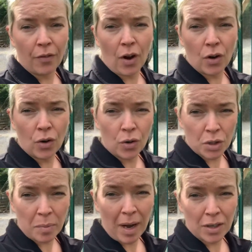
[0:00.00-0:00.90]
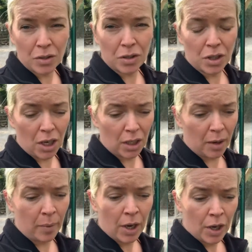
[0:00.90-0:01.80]
got no tomatoes on
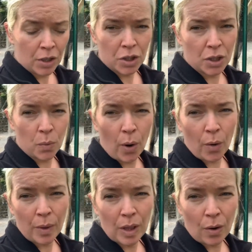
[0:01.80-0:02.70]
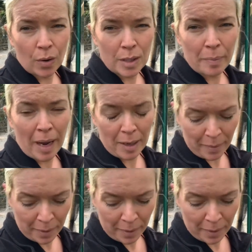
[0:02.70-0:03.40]
them just water with the hose pipe.